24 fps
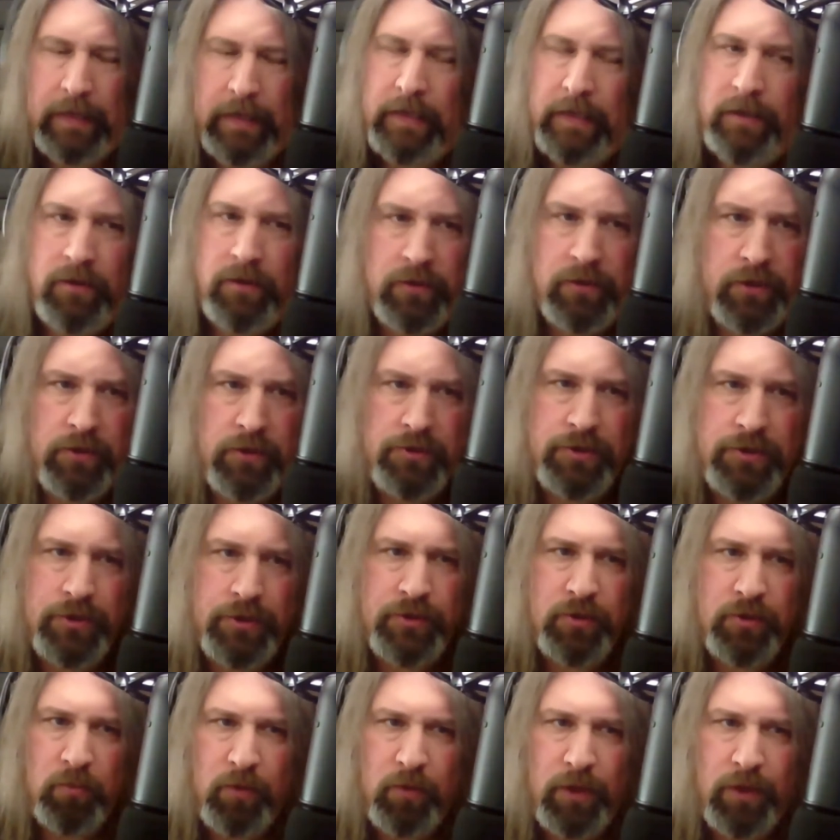you're
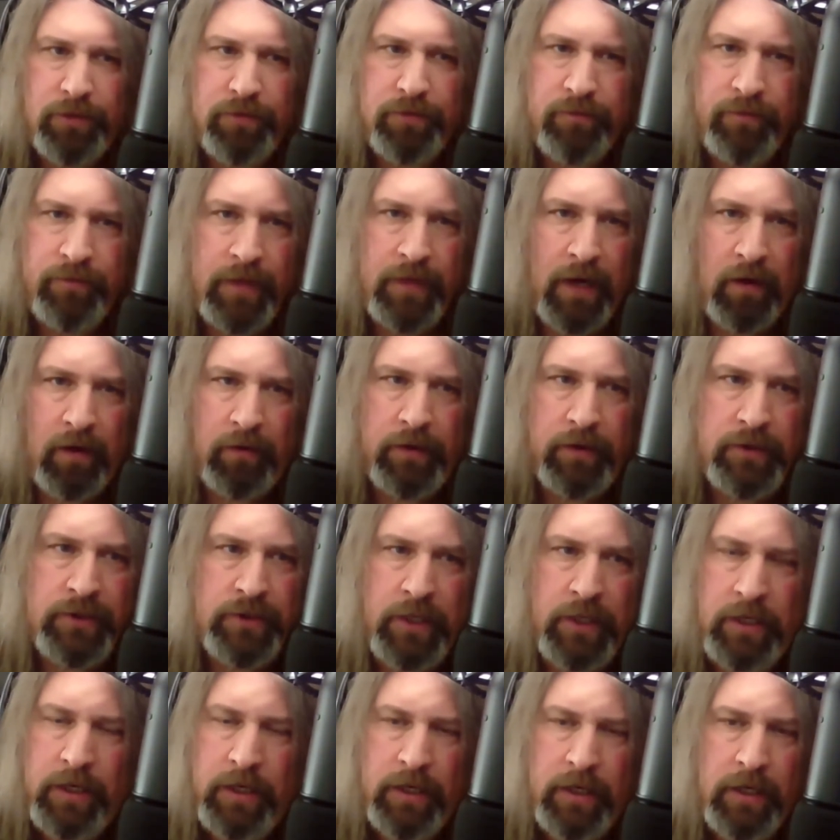just a wealth of knowledge,
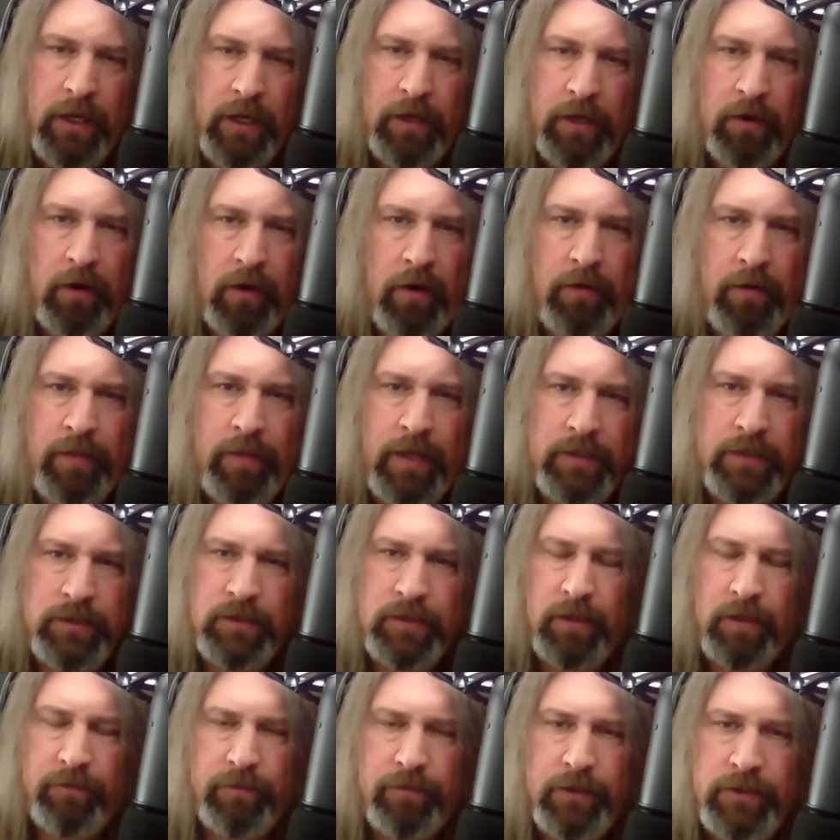and all that
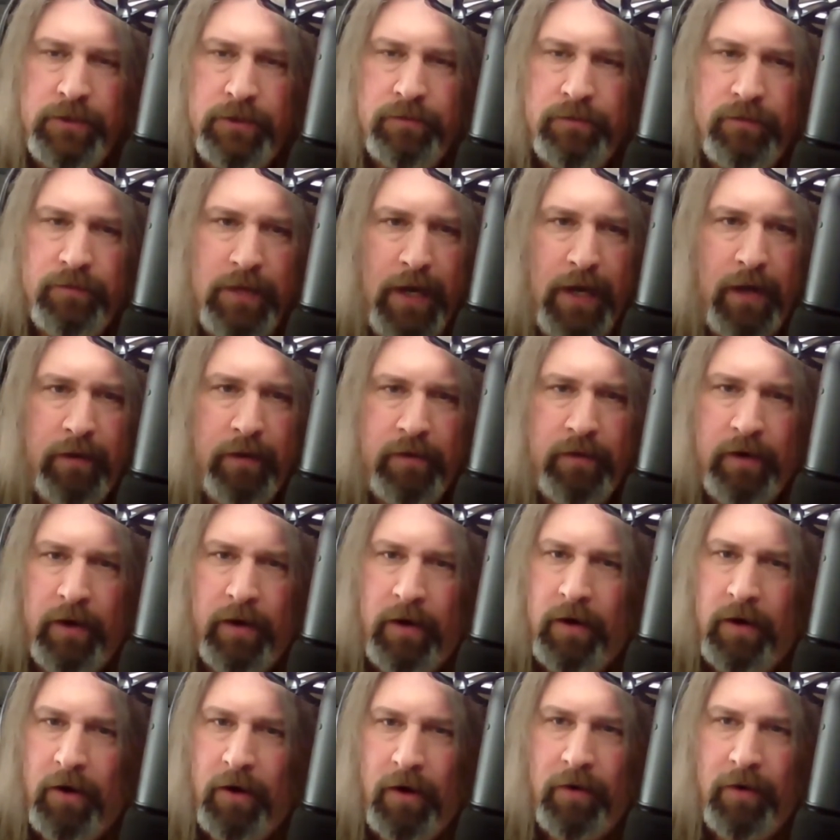stuff that you've got
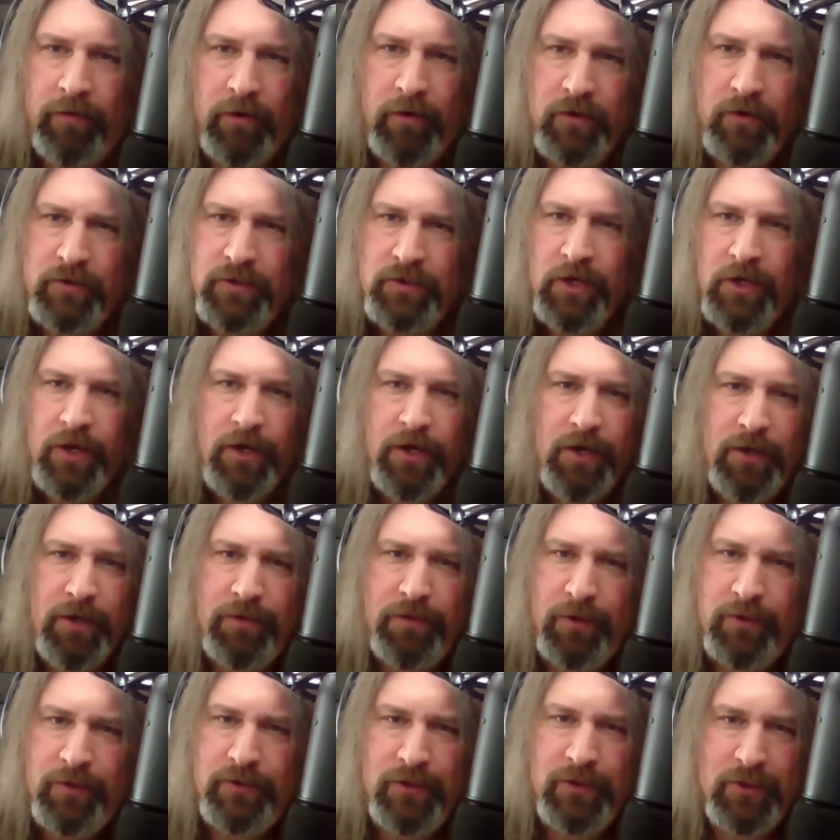there, all those
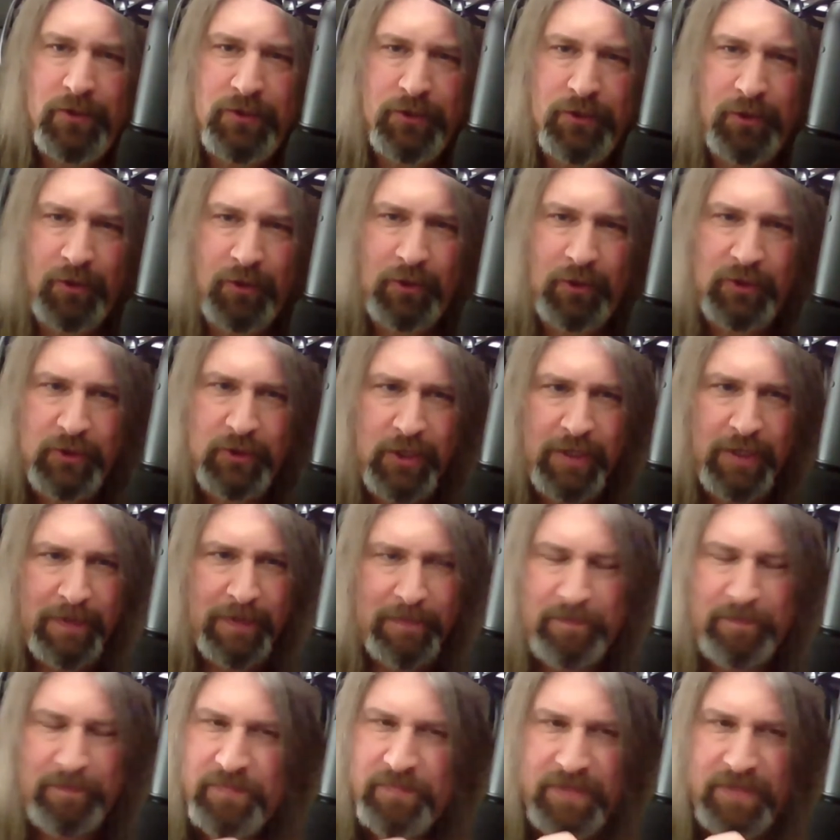little
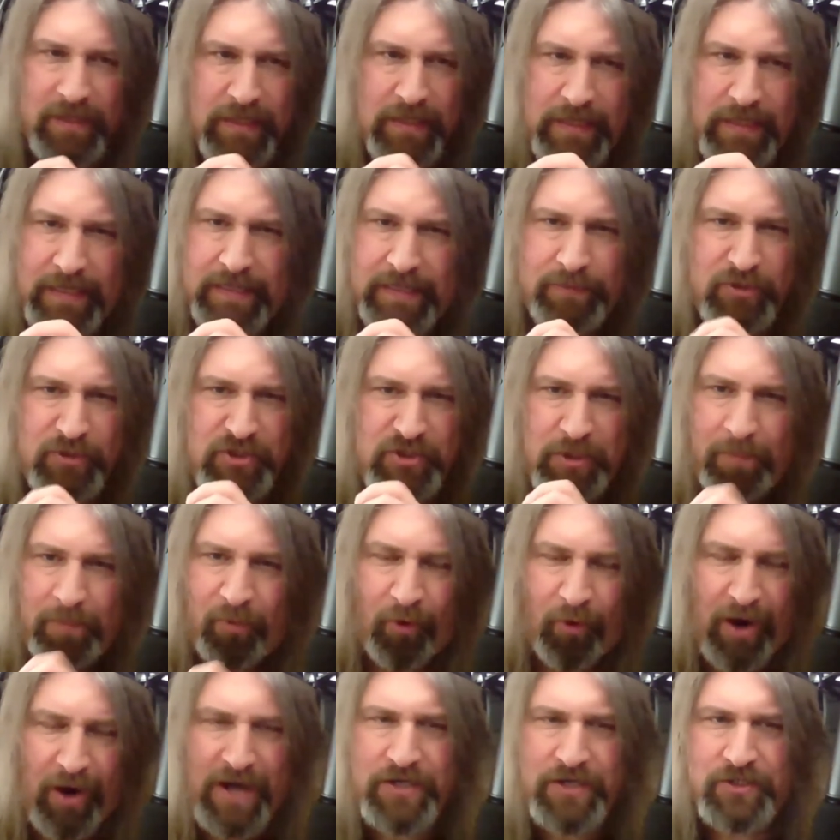
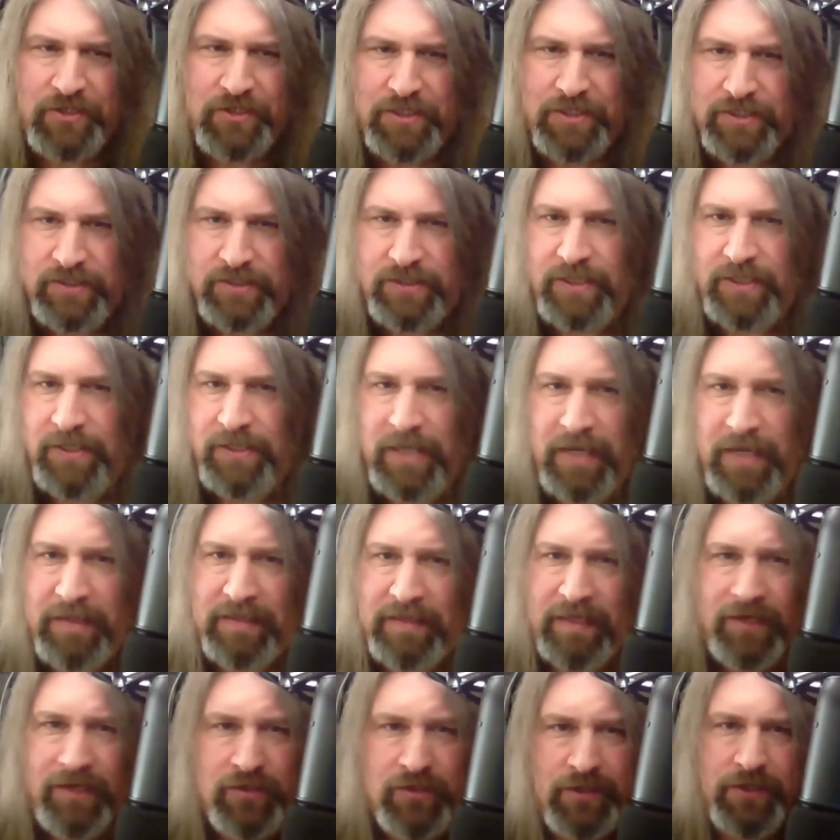surprises
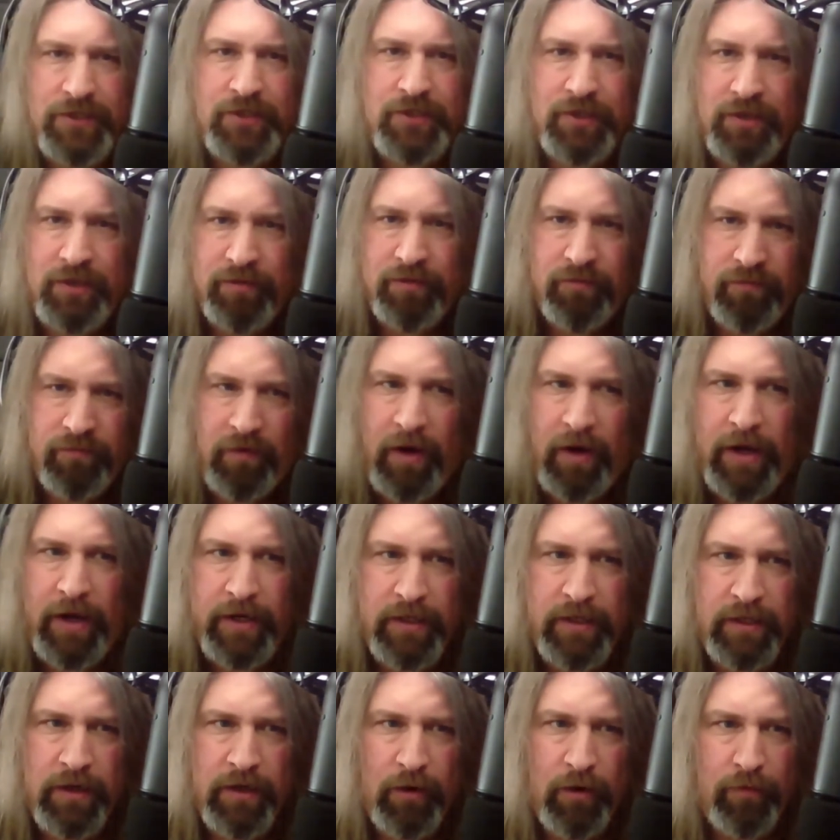and things that you can
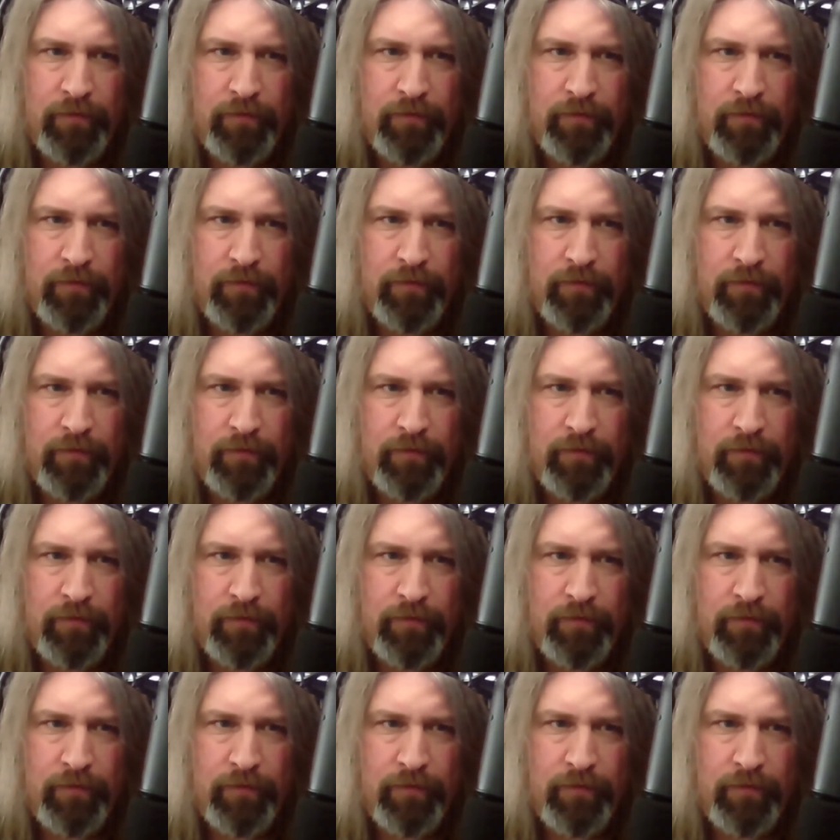find.